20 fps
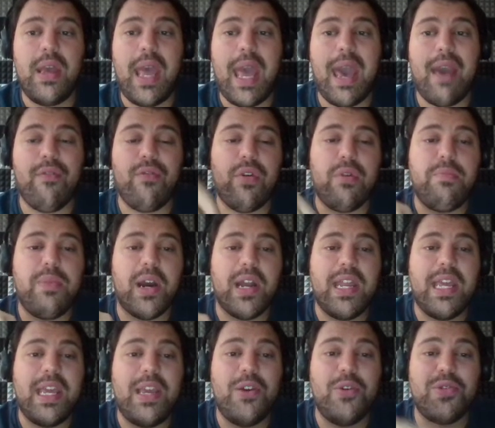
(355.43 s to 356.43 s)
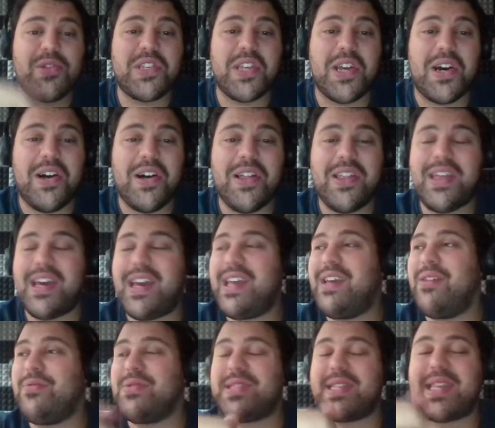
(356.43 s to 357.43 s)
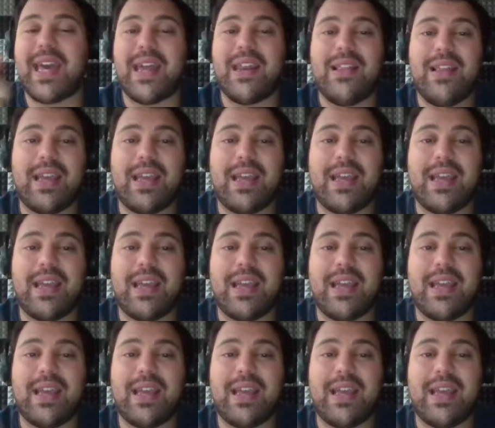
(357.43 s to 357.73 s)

everybody who saw that it was kind of